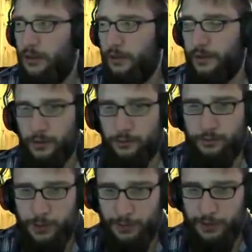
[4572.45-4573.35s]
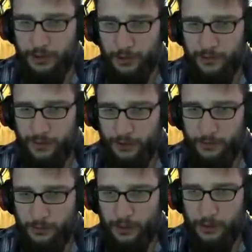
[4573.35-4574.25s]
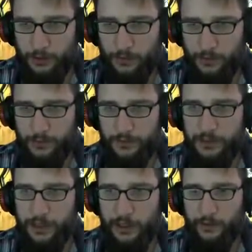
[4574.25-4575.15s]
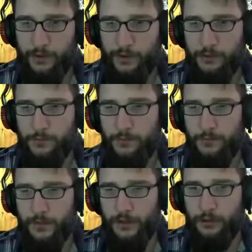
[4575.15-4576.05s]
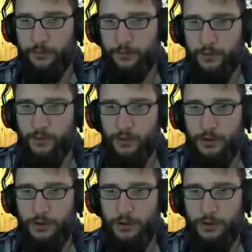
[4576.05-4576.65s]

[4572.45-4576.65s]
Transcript: without people noticing me stealing their stuff, so